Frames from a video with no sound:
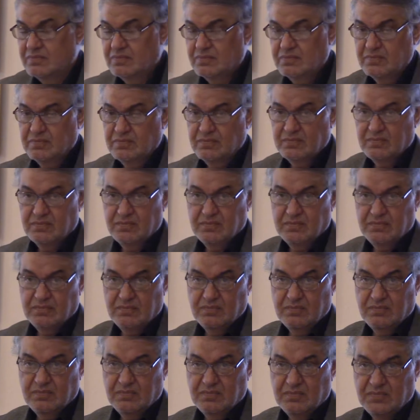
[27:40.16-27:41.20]
that in God
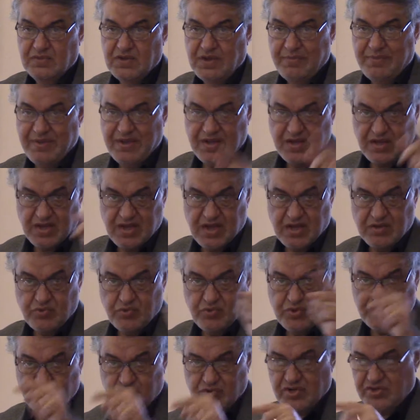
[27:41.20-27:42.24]
we trust in our
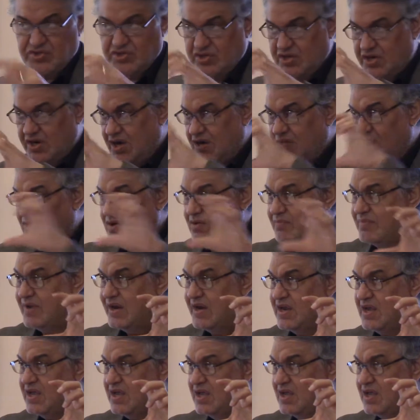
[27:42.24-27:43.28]
money,
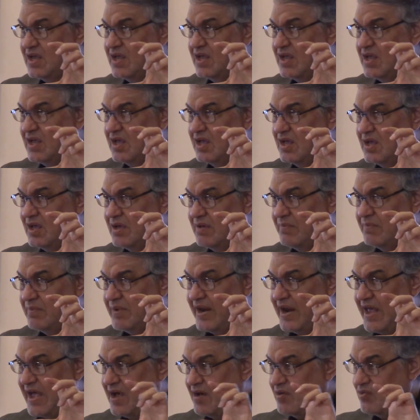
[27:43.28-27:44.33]
but how we trust
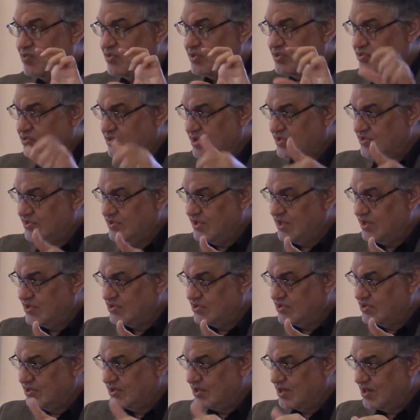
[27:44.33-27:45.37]
this in order
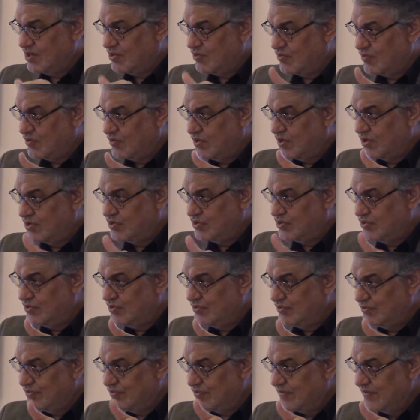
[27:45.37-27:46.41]
to
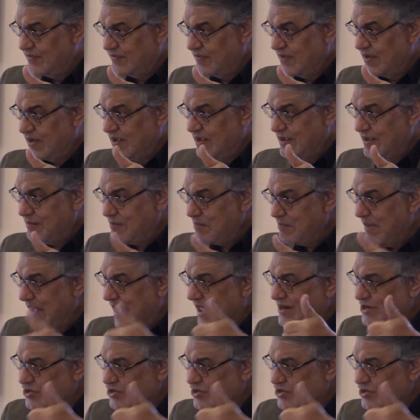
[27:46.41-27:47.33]
manage our life.